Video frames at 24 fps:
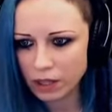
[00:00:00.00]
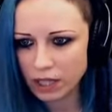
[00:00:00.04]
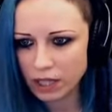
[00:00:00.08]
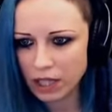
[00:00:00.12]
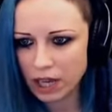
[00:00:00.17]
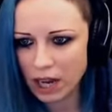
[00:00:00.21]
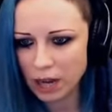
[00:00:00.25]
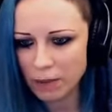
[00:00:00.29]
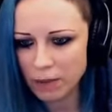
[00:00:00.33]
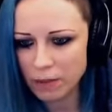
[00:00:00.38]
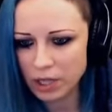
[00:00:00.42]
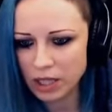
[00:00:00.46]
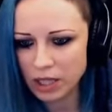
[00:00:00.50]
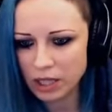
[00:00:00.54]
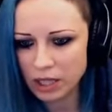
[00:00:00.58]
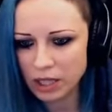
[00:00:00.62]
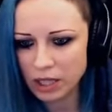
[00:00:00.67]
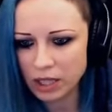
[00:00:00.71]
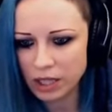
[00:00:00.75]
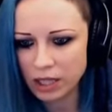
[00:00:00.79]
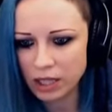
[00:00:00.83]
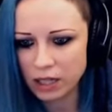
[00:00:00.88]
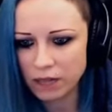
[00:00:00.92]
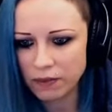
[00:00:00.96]
Coming
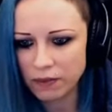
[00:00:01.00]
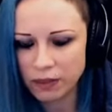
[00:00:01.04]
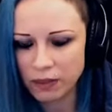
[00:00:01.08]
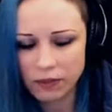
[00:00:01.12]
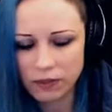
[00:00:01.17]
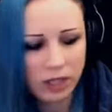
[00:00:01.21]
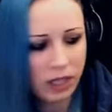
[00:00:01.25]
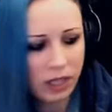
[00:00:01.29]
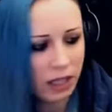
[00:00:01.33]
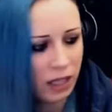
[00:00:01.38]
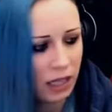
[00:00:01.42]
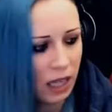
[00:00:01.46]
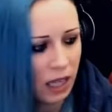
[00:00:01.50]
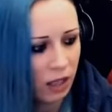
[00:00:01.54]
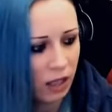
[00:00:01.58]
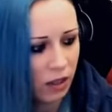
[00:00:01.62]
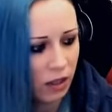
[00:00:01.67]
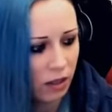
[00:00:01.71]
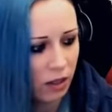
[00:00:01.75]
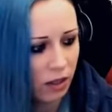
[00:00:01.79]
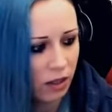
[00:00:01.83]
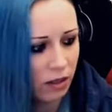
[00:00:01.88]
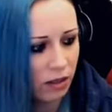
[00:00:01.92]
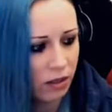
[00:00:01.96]
in here with the
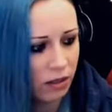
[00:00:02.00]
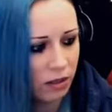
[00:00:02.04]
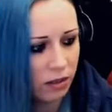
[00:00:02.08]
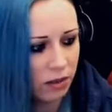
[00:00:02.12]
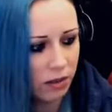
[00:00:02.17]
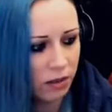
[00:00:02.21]
Lalo.